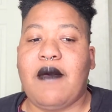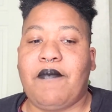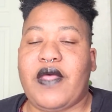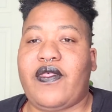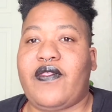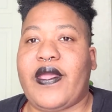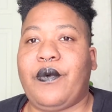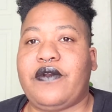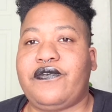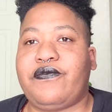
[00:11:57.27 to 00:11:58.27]
but that they
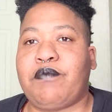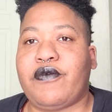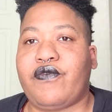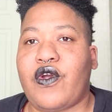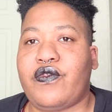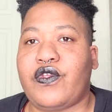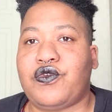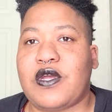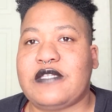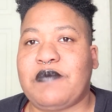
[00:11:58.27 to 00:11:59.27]
would have preferred the
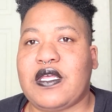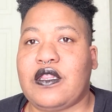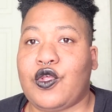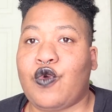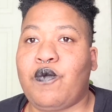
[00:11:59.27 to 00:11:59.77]
dress be a little